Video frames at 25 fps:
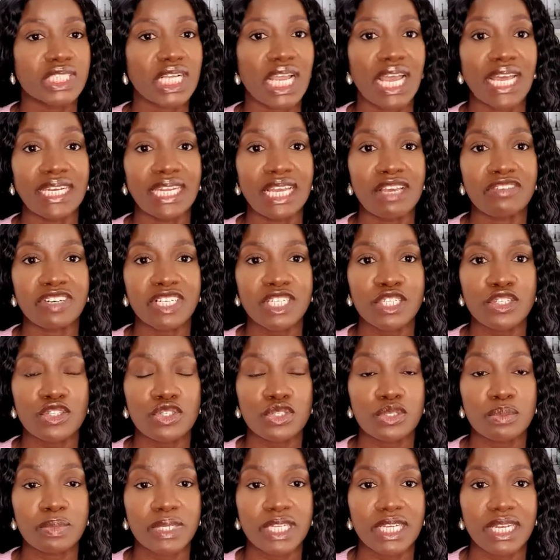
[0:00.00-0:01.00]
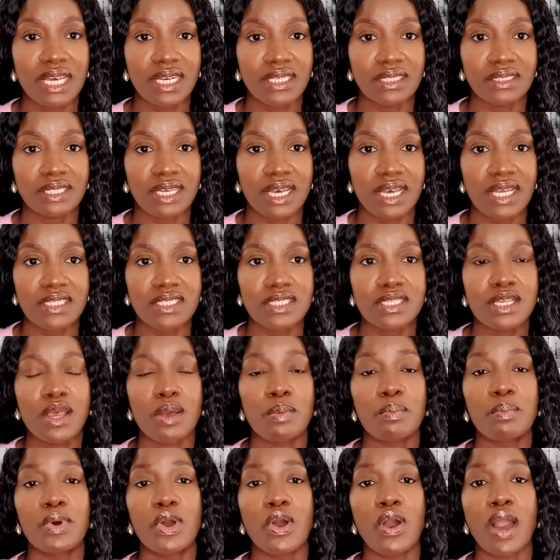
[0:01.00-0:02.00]
I never used to be like that,
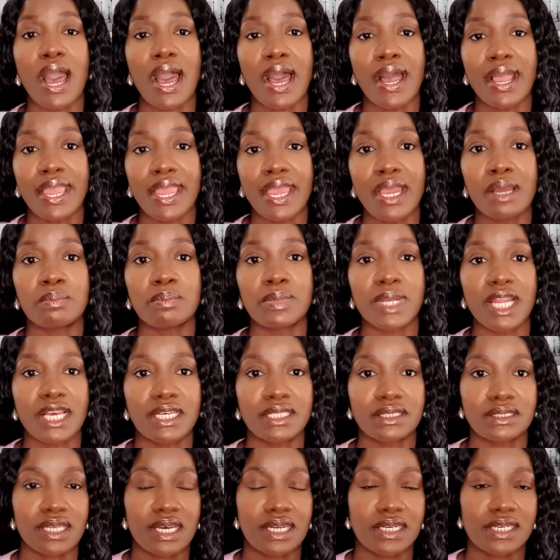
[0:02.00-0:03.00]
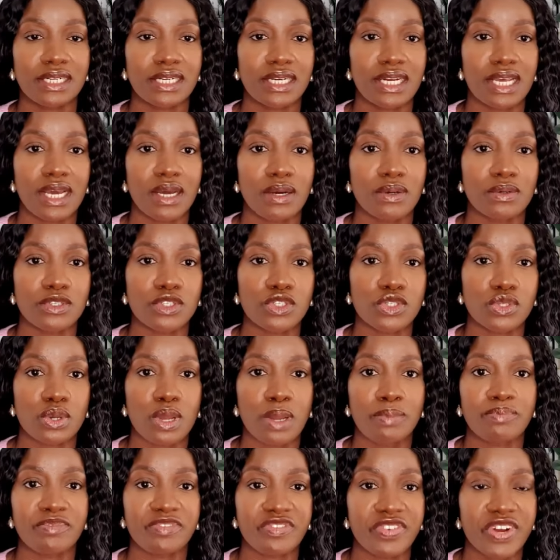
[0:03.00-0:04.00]
but I am like that now. So
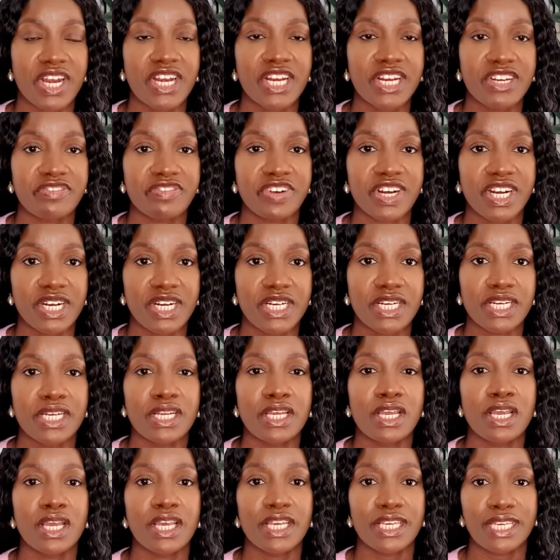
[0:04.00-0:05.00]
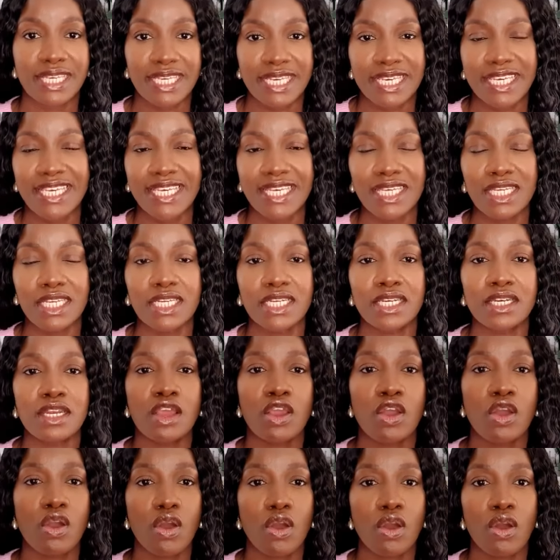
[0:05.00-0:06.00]
I'm very, very
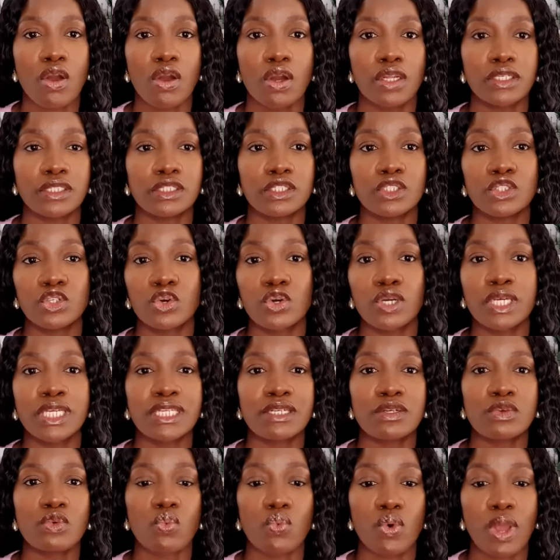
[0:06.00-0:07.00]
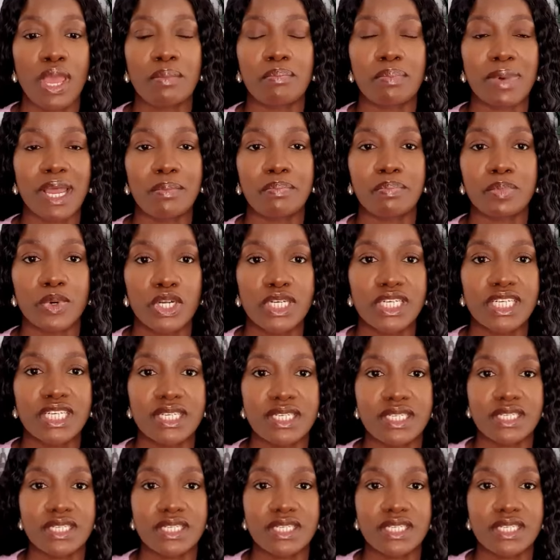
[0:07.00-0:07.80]
keen on knowing where my money